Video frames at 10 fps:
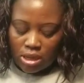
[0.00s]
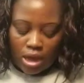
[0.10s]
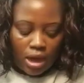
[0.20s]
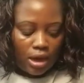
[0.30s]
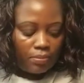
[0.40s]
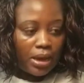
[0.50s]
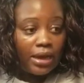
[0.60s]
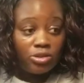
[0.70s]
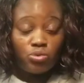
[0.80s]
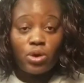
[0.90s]
um, I
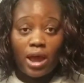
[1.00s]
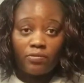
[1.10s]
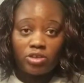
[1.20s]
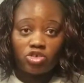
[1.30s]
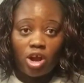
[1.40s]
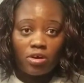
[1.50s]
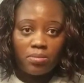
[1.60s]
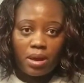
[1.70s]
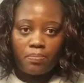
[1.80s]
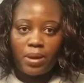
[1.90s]
do have a jar in
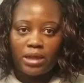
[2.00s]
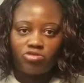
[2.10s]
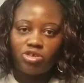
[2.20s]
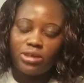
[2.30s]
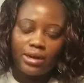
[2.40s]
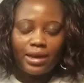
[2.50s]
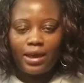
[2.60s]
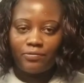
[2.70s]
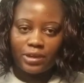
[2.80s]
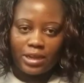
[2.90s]
my pantry that I
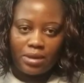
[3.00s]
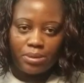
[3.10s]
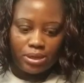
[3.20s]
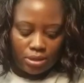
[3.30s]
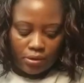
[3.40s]
have a label and